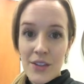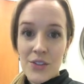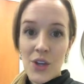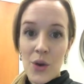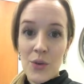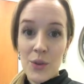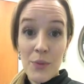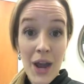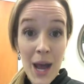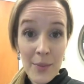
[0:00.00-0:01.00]
So the
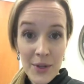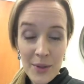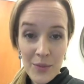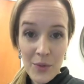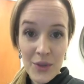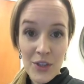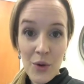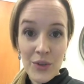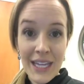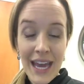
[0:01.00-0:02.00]
problem with
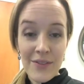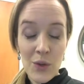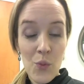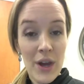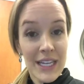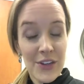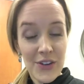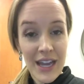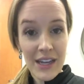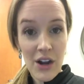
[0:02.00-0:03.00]
only having one
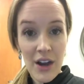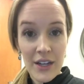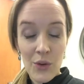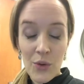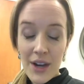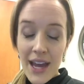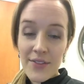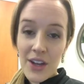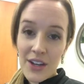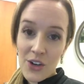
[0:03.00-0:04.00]
hearing aid on or
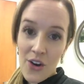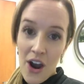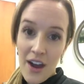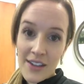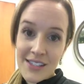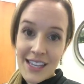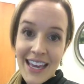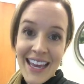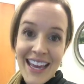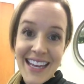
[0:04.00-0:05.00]
having on a CROS
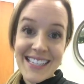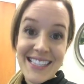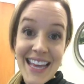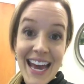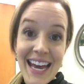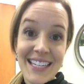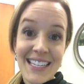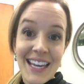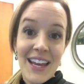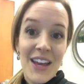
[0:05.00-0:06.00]
is that
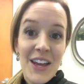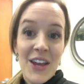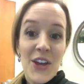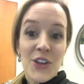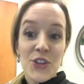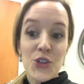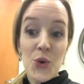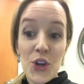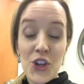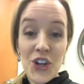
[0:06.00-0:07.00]

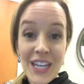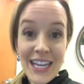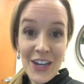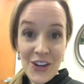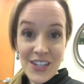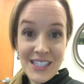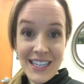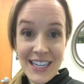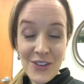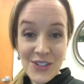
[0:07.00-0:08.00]
your good ear is
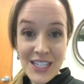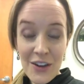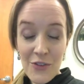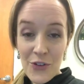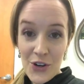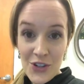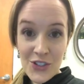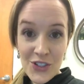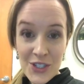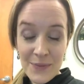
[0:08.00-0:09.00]
going to hear the sound
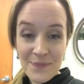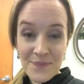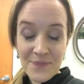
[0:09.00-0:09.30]
first,